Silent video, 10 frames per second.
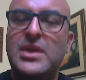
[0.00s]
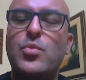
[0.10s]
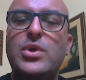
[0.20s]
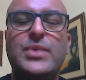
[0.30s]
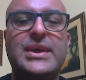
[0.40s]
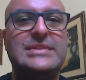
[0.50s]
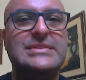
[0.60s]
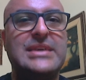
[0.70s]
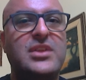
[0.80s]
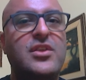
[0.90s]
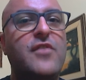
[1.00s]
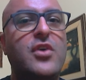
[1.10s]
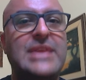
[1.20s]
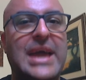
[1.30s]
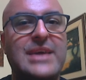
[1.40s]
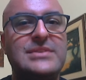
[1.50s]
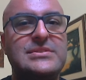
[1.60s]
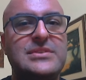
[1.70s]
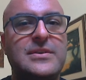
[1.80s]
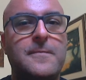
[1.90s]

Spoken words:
when we get to the end of our days,